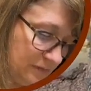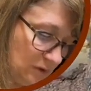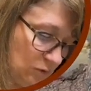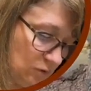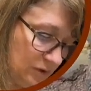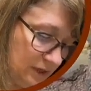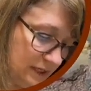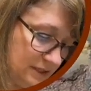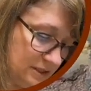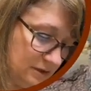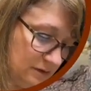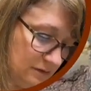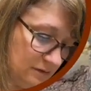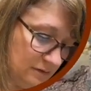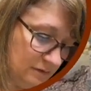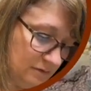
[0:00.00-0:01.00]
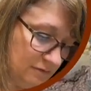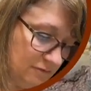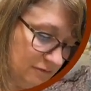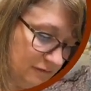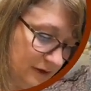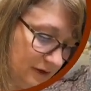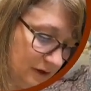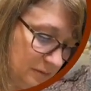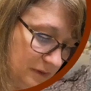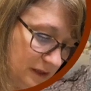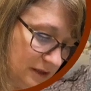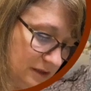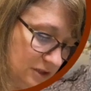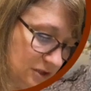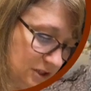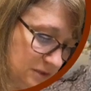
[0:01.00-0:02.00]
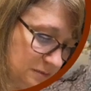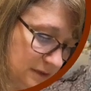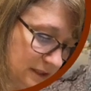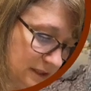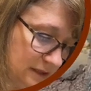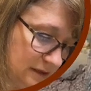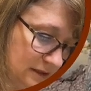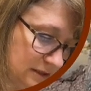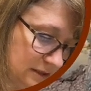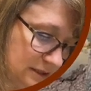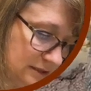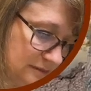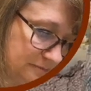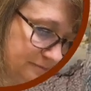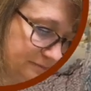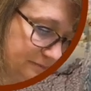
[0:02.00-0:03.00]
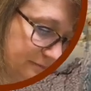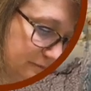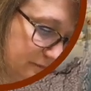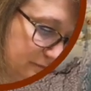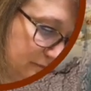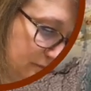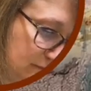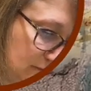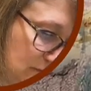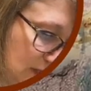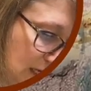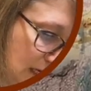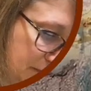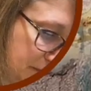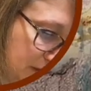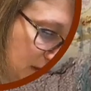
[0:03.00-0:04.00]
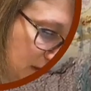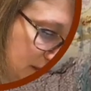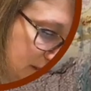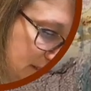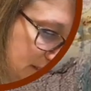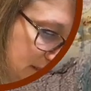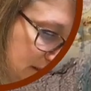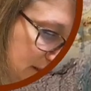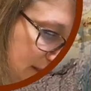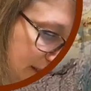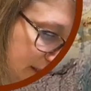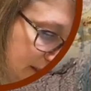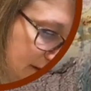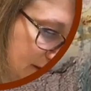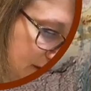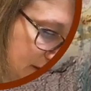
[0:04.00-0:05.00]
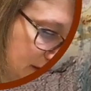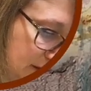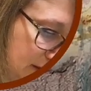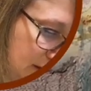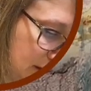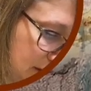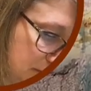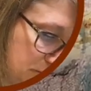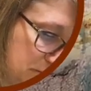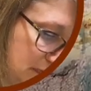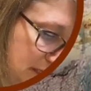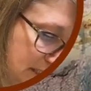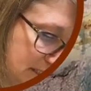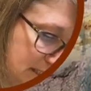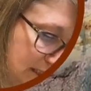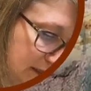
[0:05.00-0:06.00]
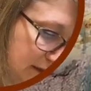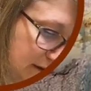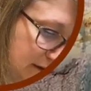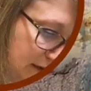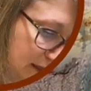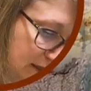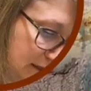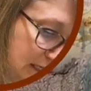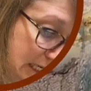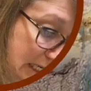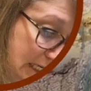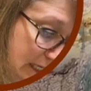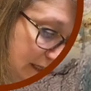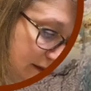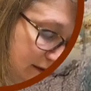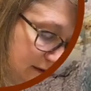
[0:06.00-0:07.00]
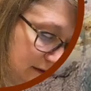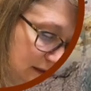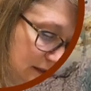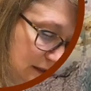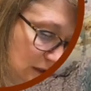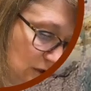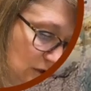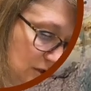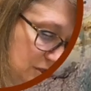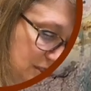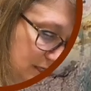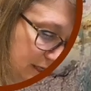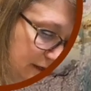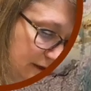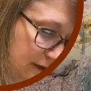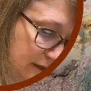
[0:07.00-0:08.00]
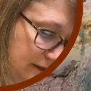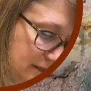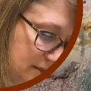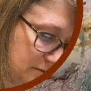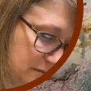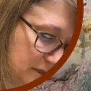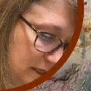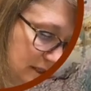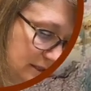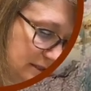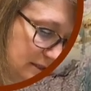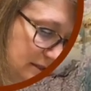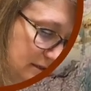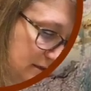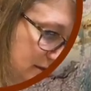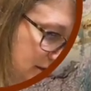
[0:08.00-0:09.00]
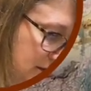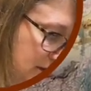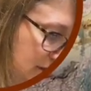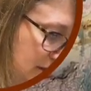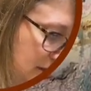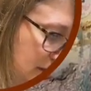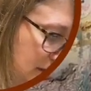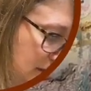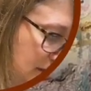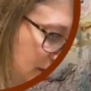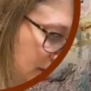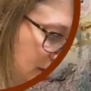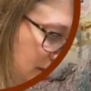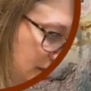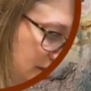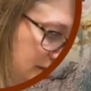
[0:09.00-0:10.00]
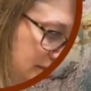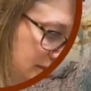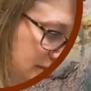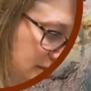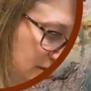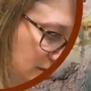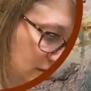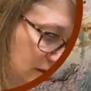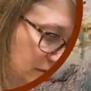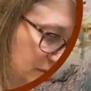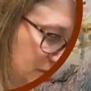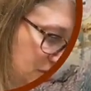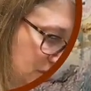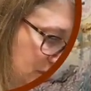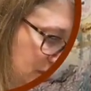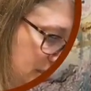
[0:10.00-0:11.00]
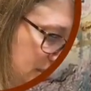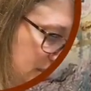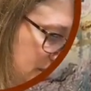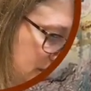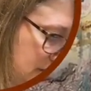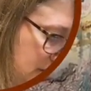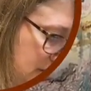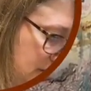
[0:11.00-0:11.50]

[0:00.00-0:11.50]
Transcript: what I do very much, just because I'm constantly mixing and needing a large area to mix. All right, so I'm just